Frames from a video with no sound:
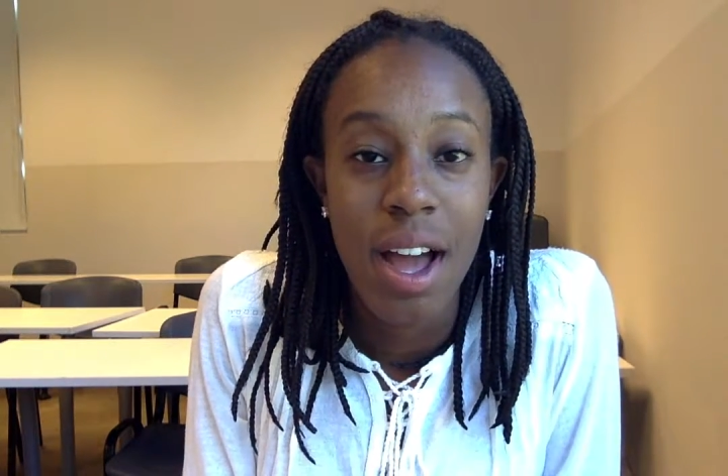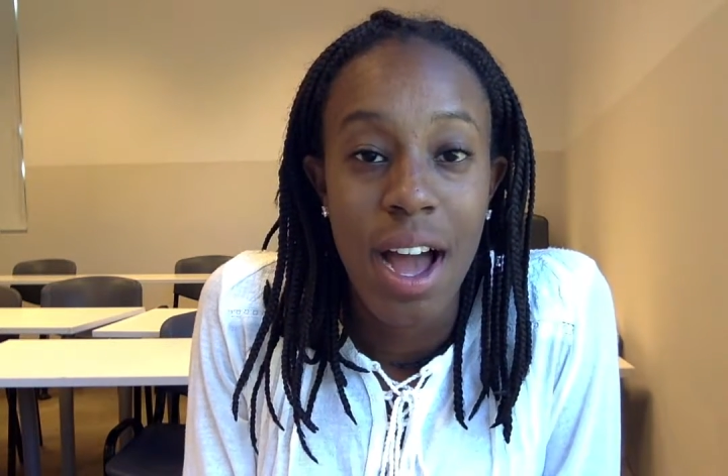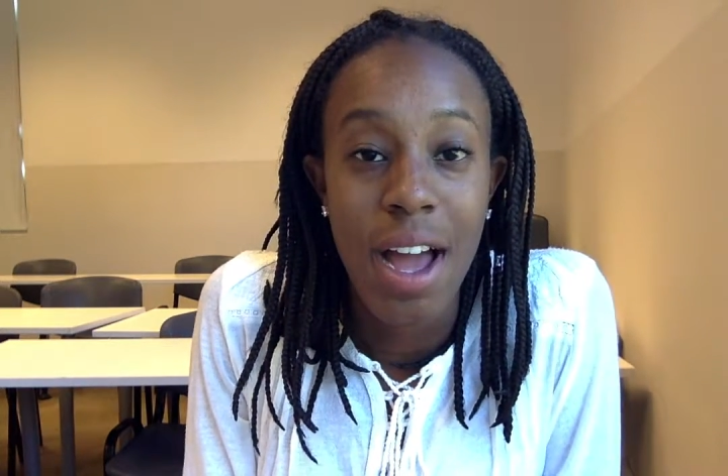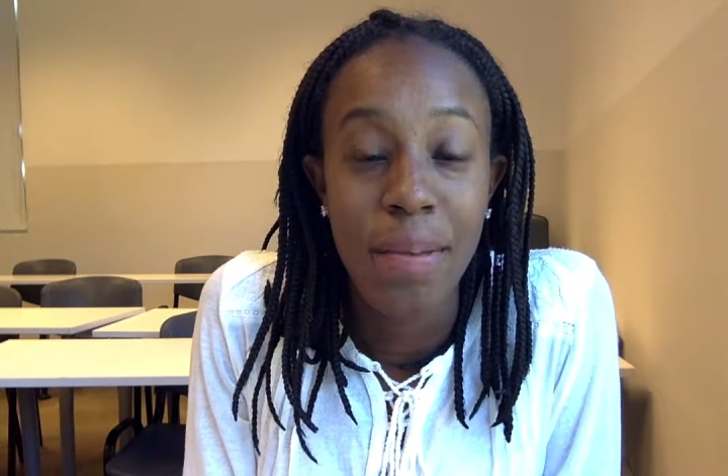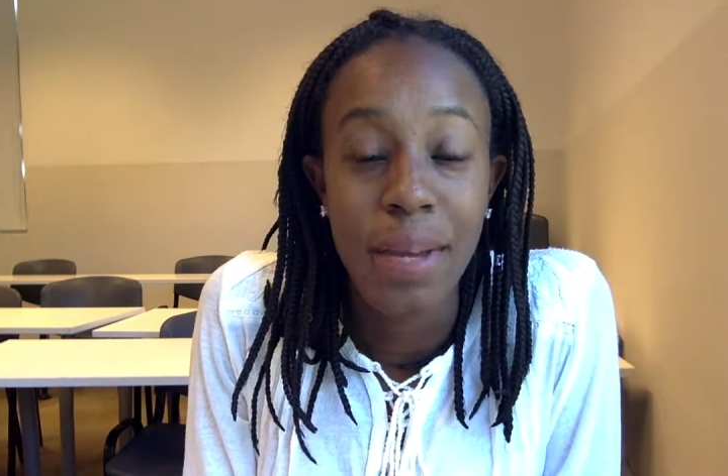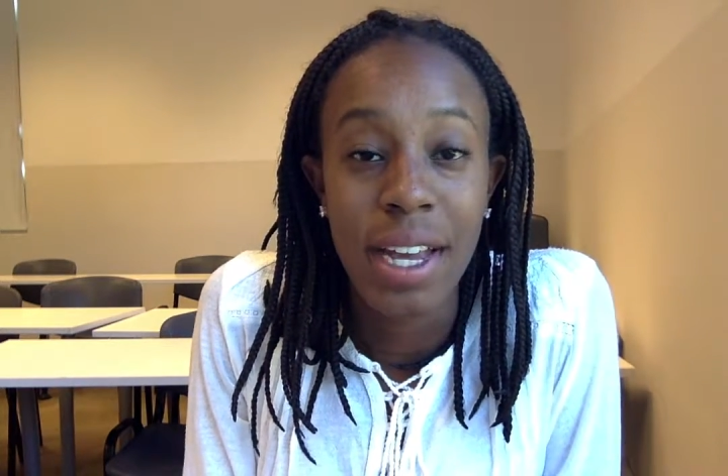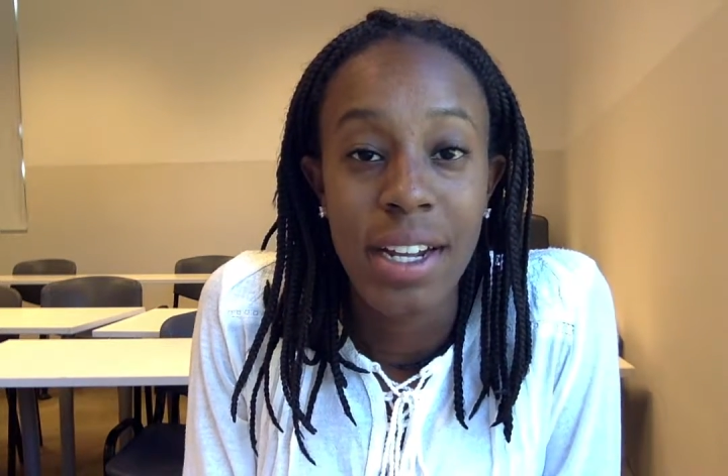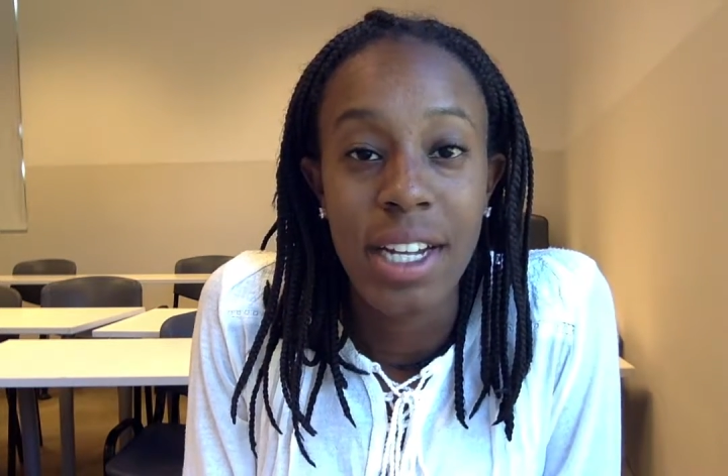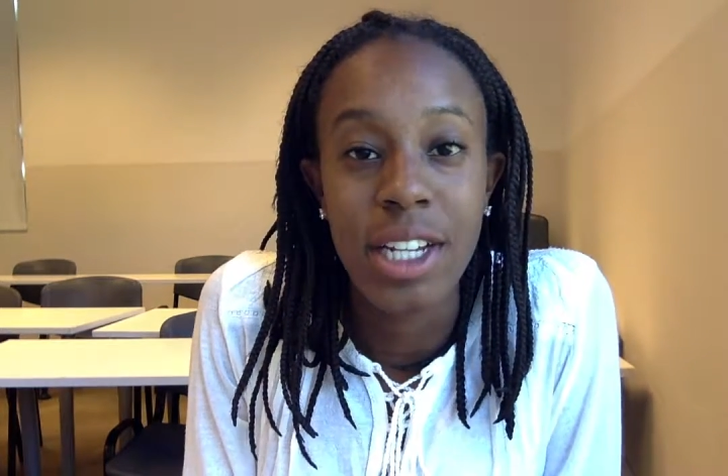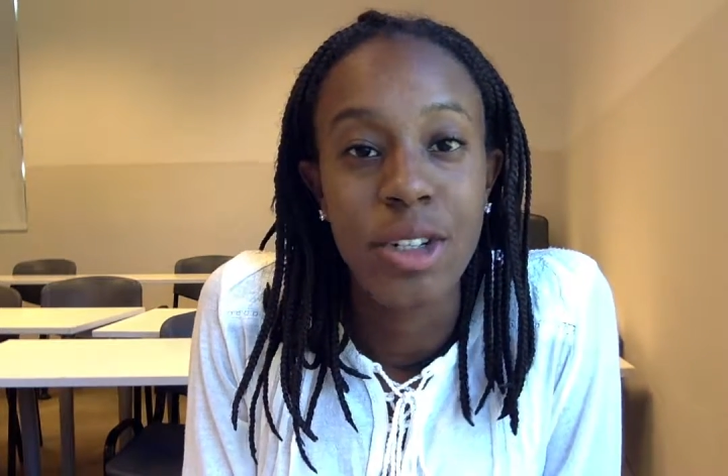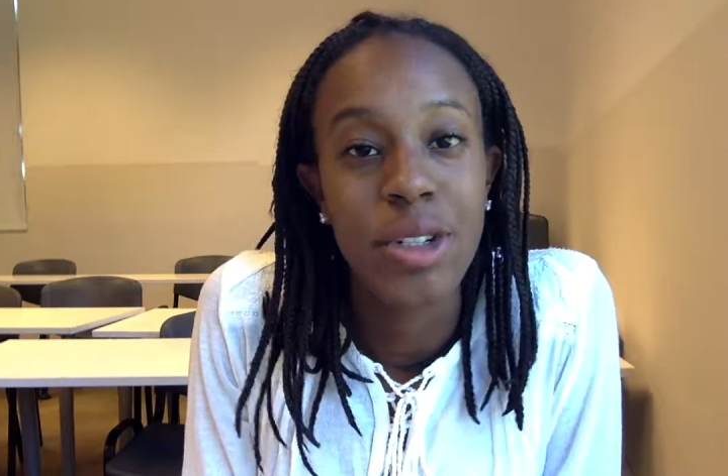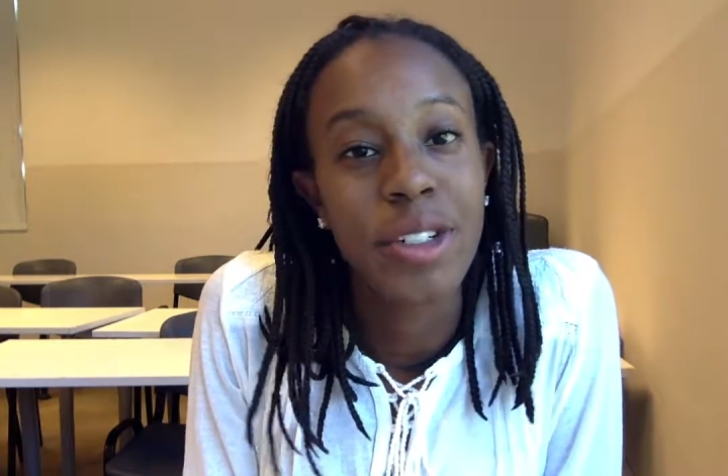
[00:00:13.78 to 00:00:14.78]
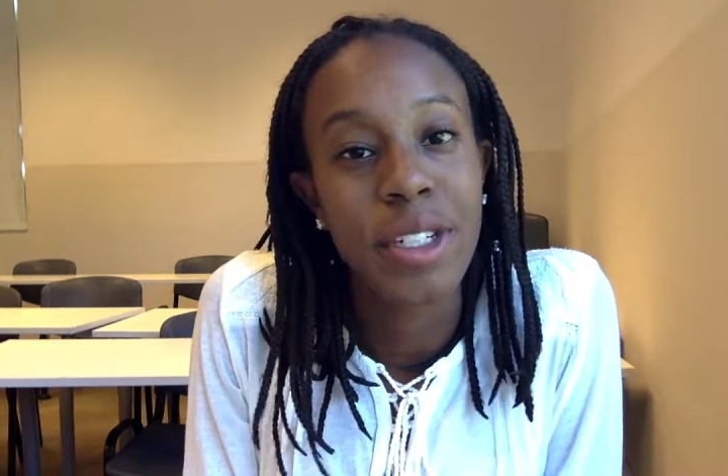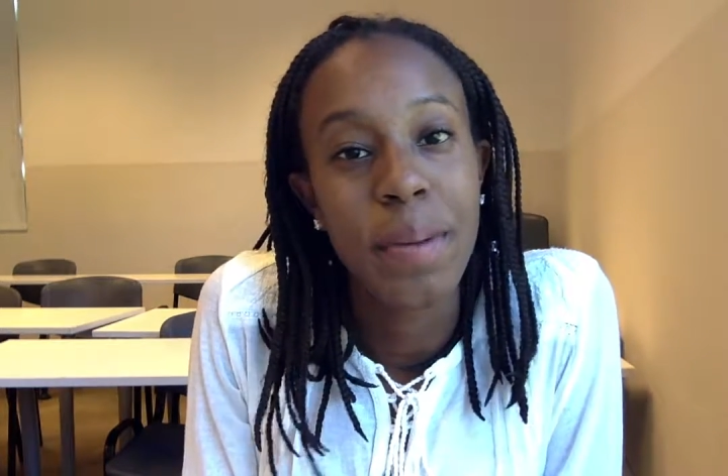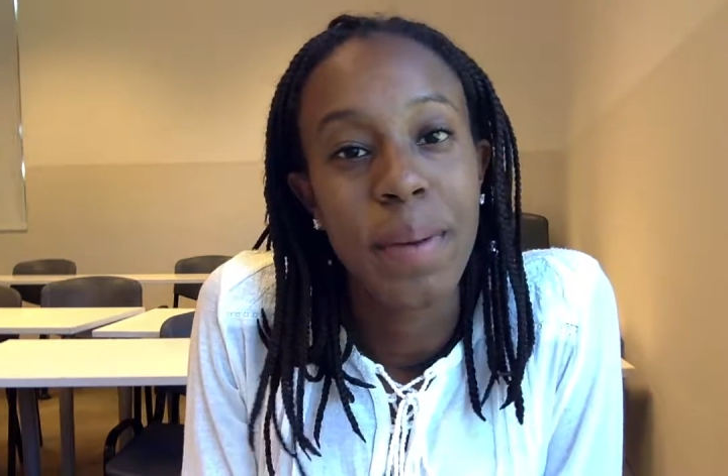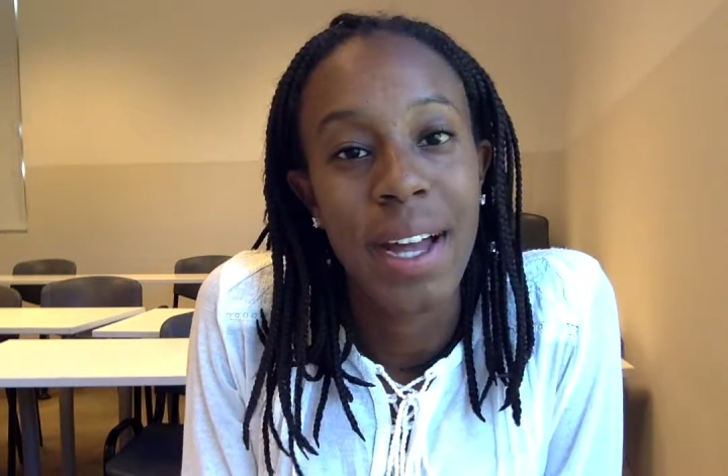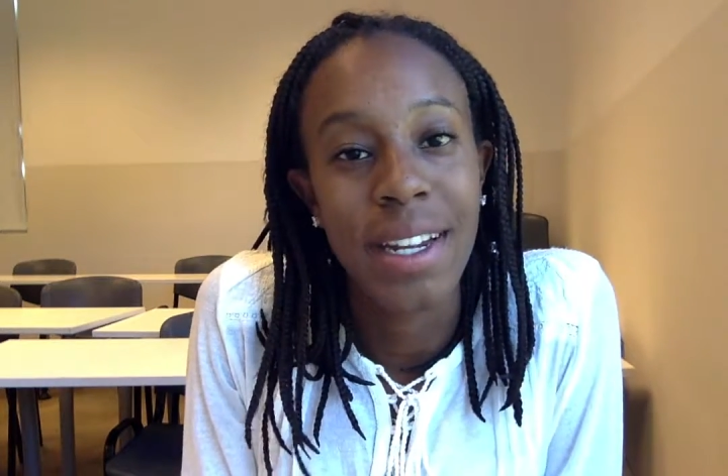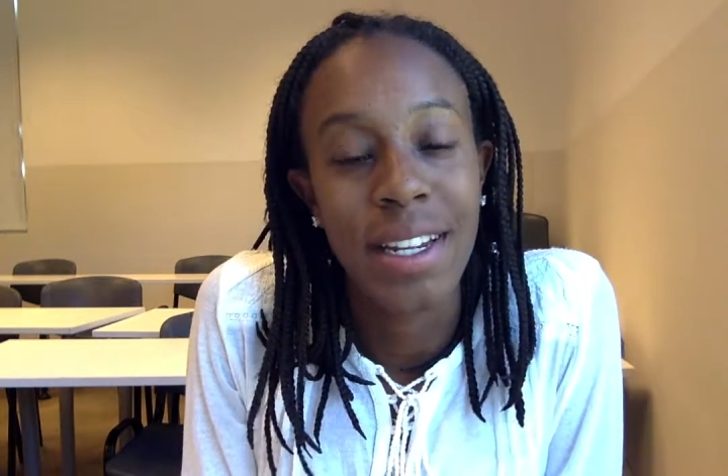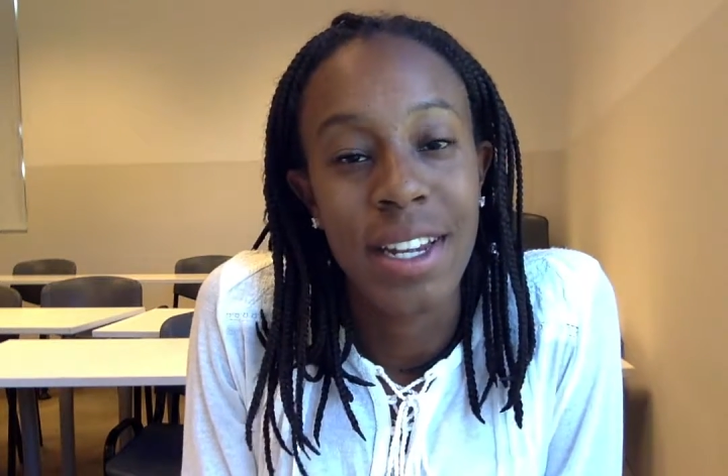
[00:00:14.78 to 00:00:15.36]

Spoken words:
I began an internship at